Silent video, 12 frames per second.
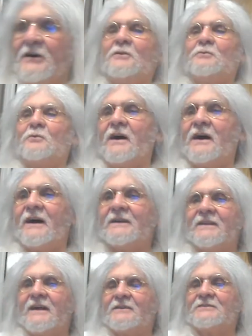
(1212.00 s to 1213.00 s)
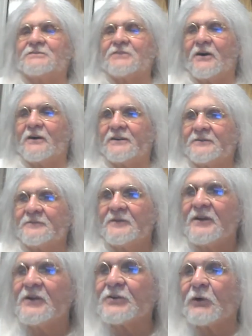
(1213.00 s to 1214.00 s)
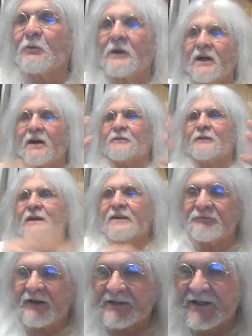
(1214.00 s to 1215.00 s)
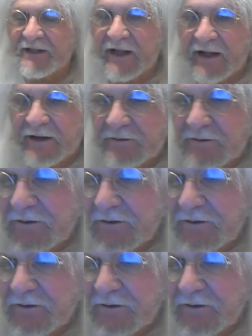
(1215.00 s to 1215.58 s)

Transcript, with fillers: All right, now he's talking. So what do y'all think if I did a